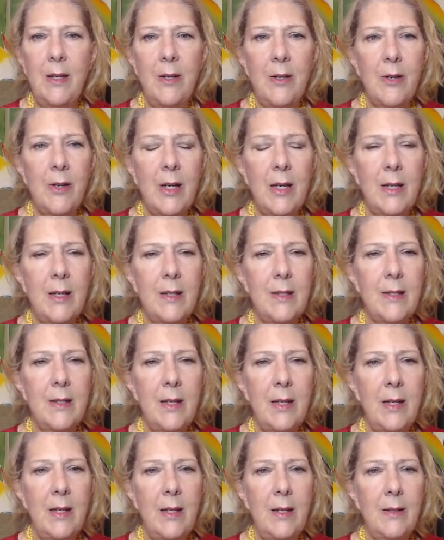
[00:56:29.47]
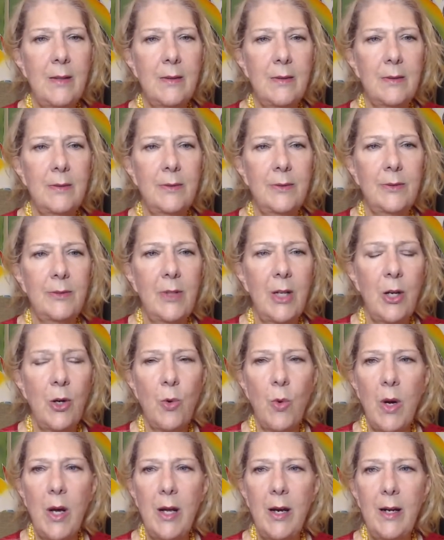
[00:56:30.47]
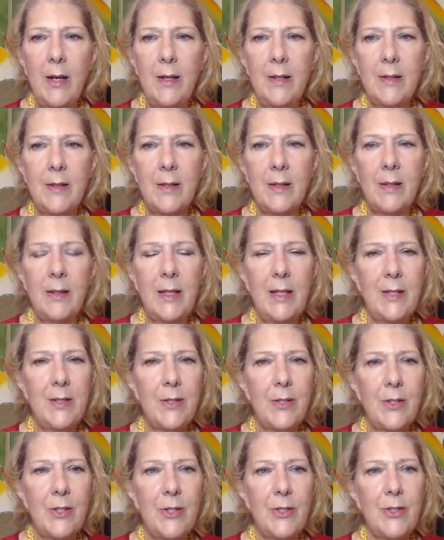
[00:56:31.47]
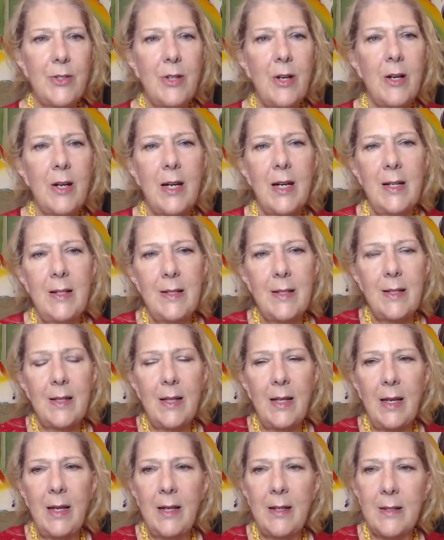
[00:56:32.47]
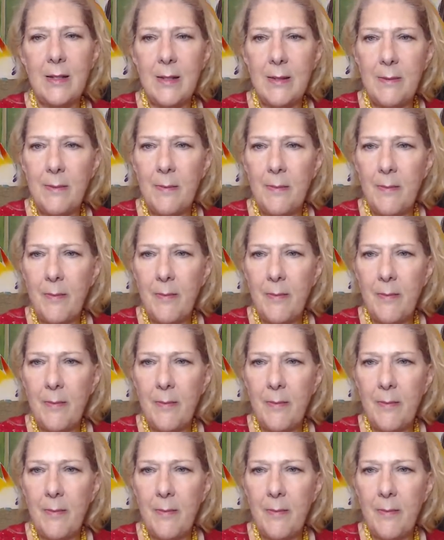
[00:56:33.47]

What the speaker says: You're going to see iguanas and lizards, all kinds of things.